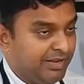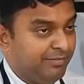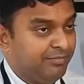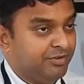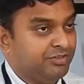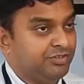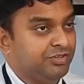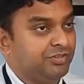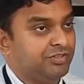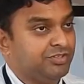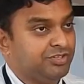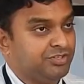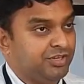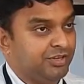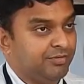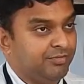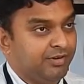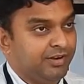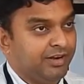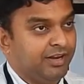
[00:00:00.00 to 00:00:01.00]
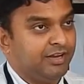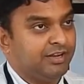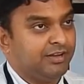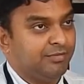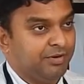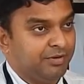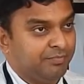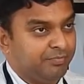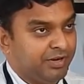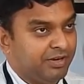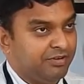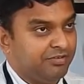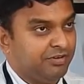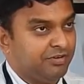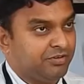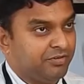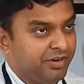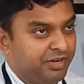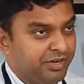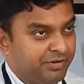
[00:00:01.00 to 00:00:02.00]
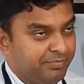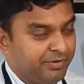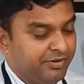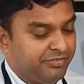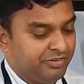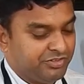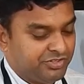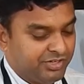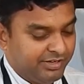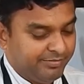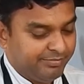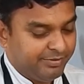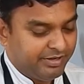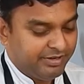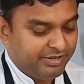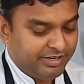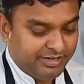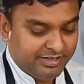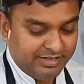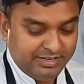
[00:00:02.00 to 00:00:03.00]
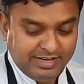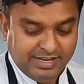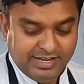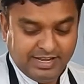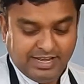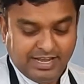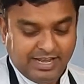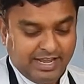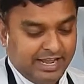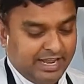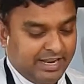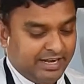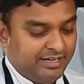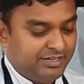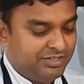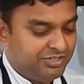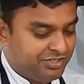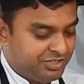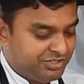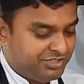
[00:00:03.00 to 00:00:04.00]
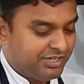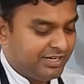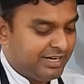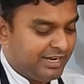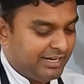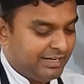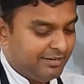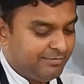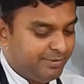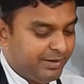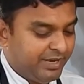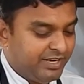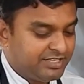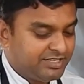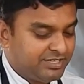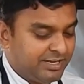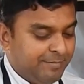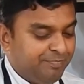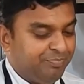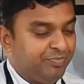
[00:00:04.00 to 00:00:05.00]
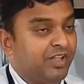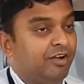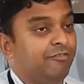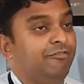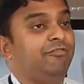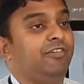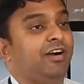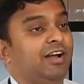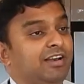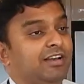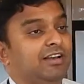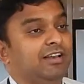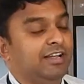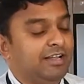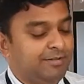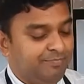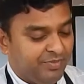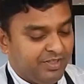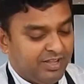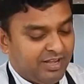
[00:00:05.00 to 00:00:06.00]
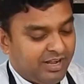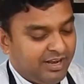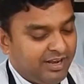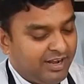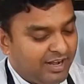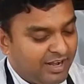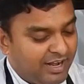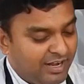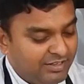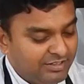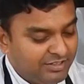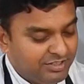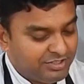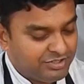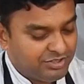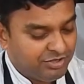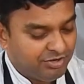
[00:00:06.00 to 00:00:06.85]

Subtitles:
lemon juice, turmeric, cumin powder, coriander powder, chili powder, and ginger garlic paste. Now finally, I hung this